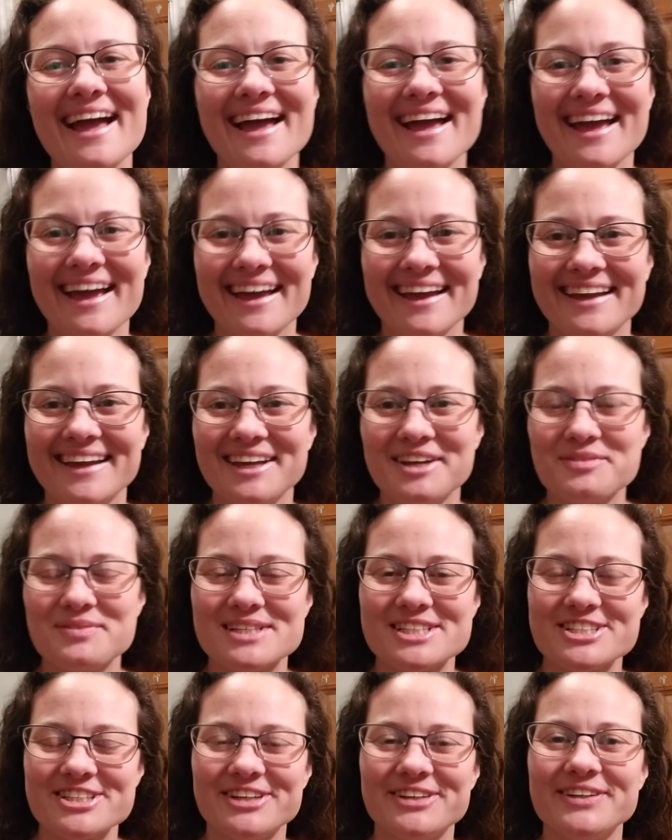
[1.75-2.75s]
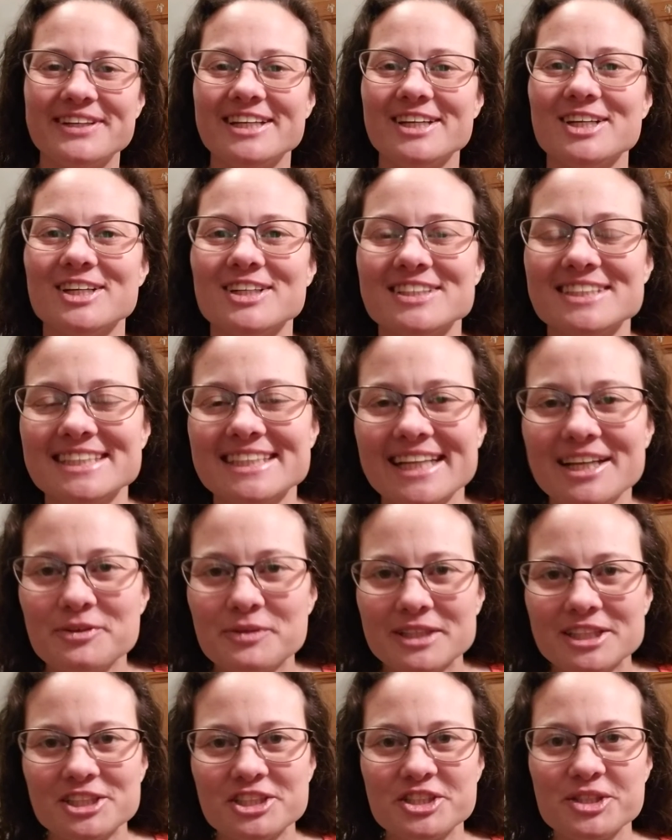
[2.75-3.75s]
Hey, Rochelle here. Today I want
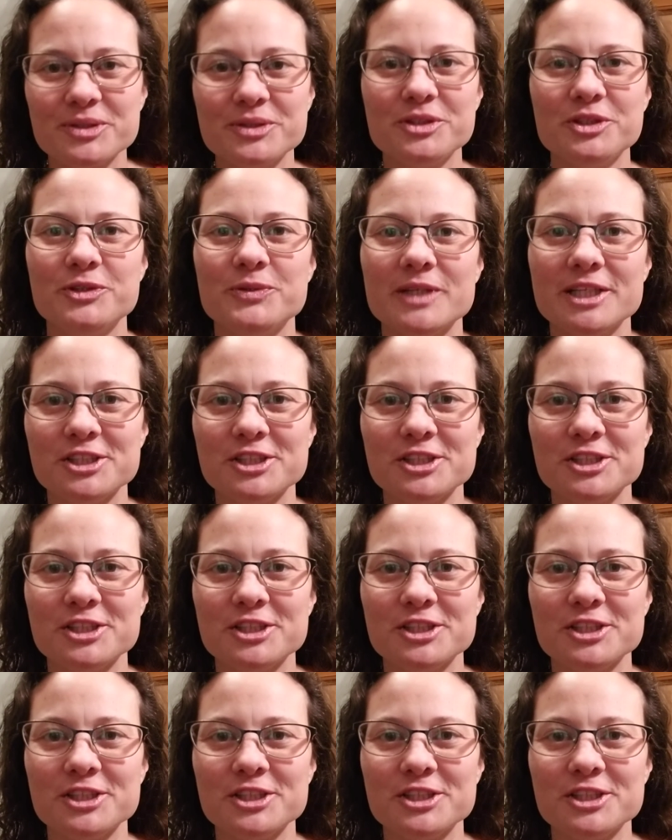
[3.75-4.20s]
to show you a